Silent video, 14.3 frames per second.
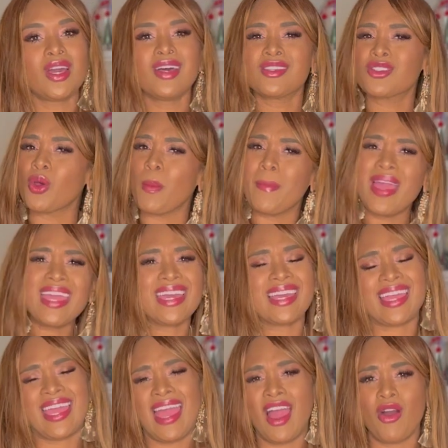So make it
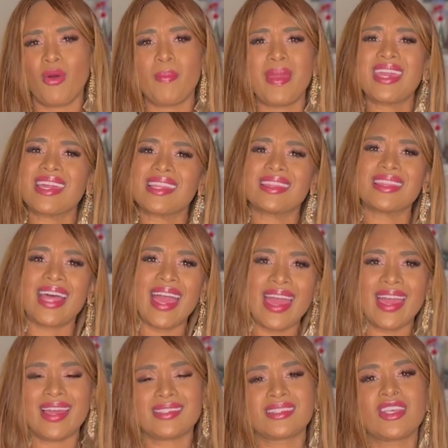count, make it
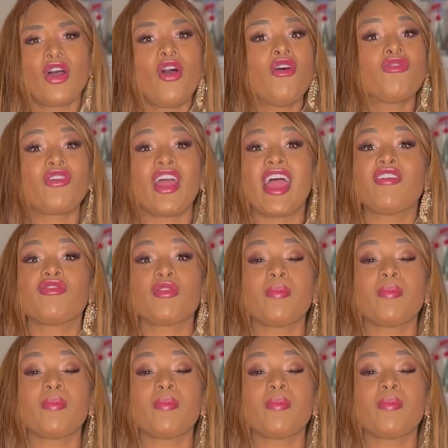last forever.